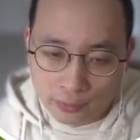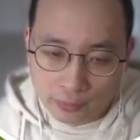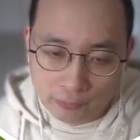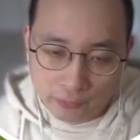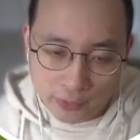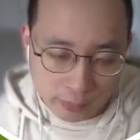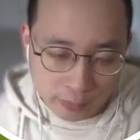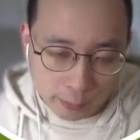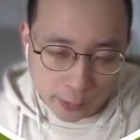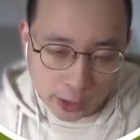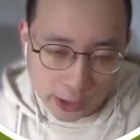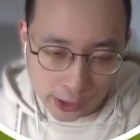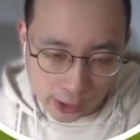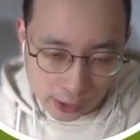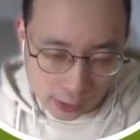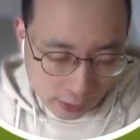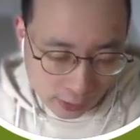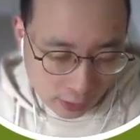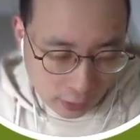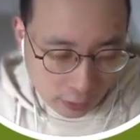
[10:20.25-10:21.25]
With
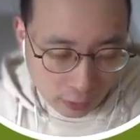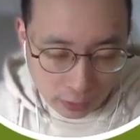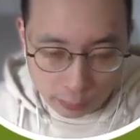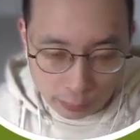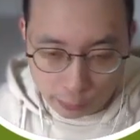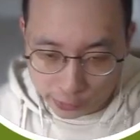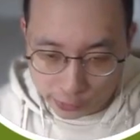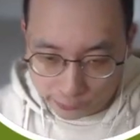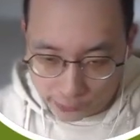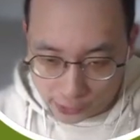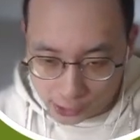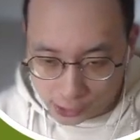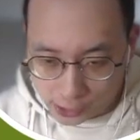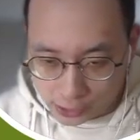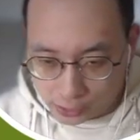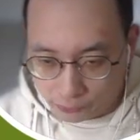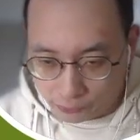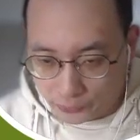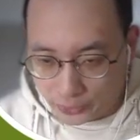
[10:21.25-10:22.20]
malicious code prevention,